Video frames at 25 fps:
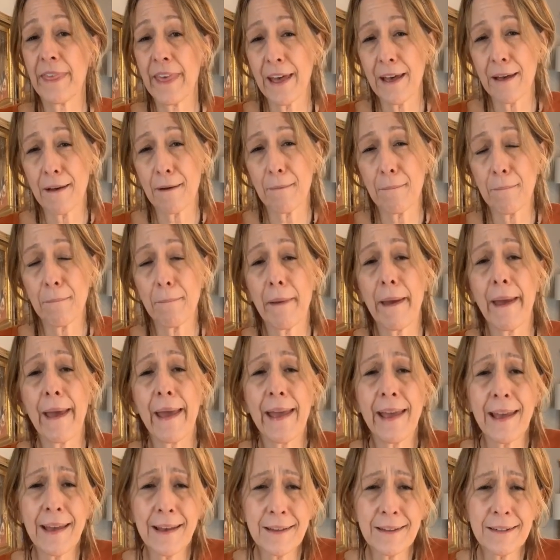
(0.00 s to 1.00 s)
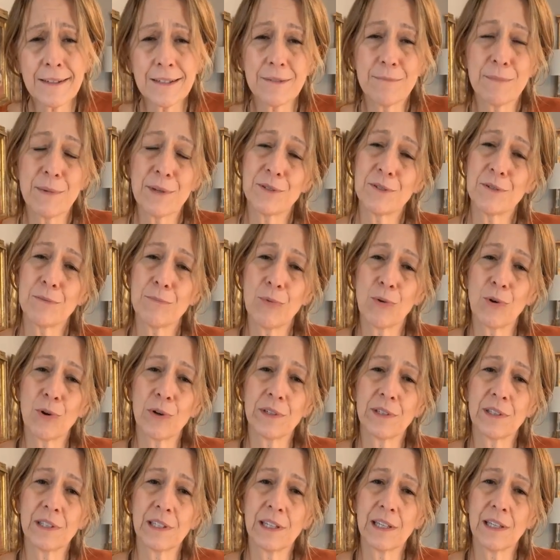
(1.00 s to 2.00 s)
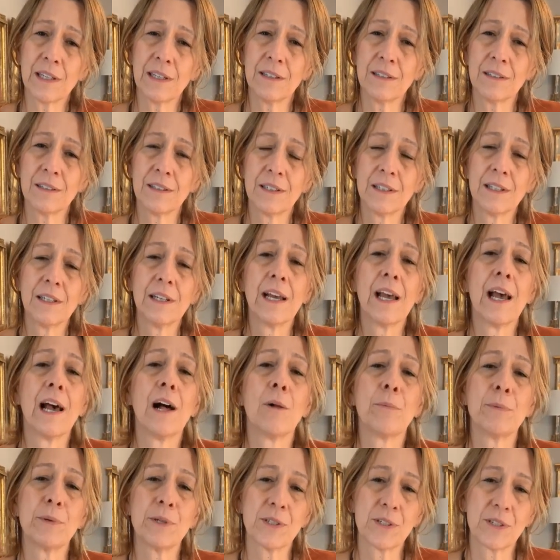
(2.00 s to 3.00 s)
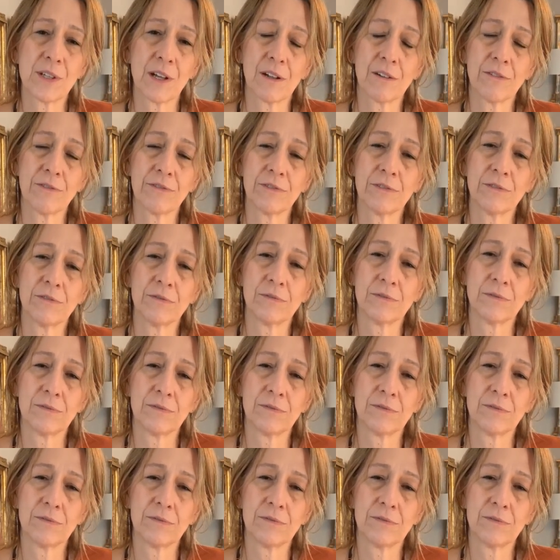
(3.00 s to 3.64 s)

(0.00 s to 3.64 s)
them and, most importantly, help yourself.